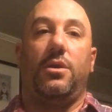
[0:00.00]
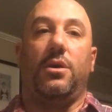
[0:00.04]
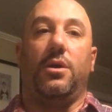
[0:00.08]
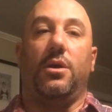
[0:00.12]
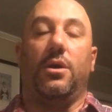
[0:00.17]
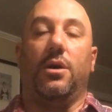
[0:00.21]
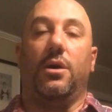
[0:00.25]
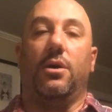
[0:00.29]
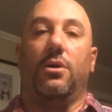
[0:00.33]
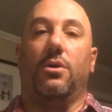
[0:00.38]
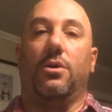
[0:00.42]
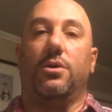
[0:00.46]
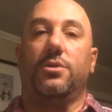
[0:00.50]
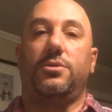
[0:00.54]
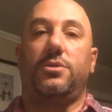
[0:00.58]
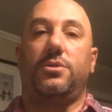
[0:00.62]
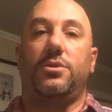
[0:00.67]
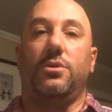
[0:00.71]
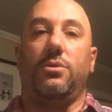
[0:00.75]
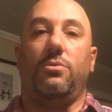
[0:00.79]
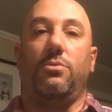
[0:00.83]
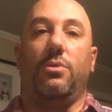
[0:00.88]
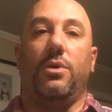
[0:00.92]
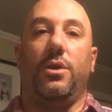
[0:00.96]

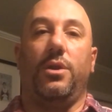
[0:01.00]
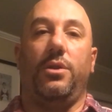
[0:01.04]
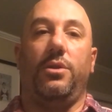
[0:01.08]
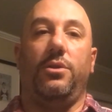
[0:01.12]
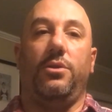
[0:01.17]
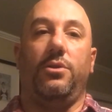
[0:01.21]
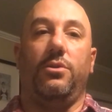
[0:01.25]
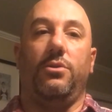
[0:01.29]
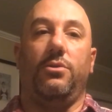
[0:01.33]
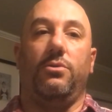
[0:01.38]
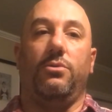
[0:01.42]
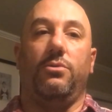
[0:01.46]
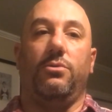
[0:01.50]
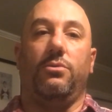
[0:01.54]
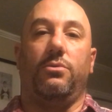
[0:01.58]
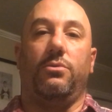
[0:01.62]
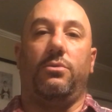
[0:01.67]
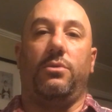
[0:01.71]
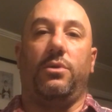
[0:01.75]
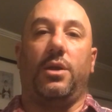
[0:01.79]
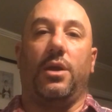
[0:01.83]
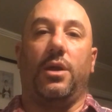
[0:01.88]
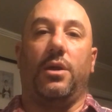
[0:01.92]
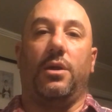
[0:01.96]
Also, when you
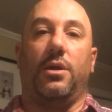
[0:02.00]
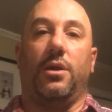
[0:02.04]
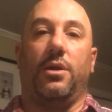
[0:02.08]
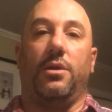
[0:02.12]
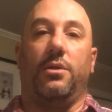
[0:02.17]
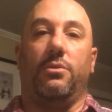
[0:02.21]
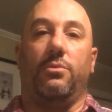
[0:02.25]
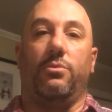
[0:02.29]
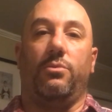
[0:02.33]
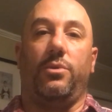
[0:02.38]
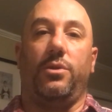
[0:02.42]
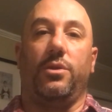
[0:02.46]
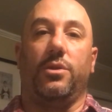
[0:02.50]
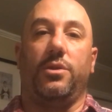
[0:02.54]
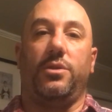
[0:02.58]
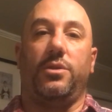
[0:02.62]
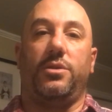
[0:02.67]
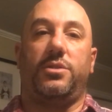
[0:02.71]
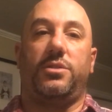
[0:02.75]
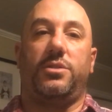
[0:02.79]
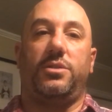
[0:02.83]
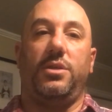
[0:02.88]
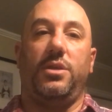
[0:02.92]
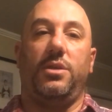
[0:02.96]
get on the really
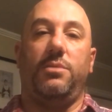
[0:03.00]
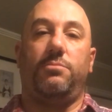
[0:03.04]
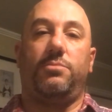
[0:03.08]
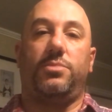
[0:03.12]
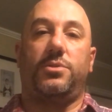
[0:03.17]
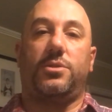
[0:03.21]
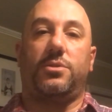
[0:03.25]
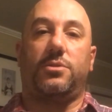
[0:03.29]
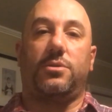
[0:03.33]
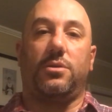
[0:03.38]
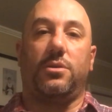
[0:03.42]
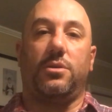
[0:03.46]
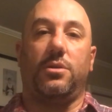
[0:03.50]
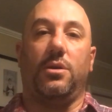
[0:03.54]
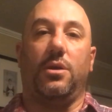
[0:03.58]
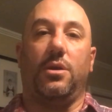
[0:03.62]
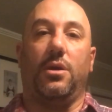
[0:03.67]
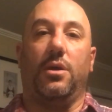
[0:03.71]
steeps,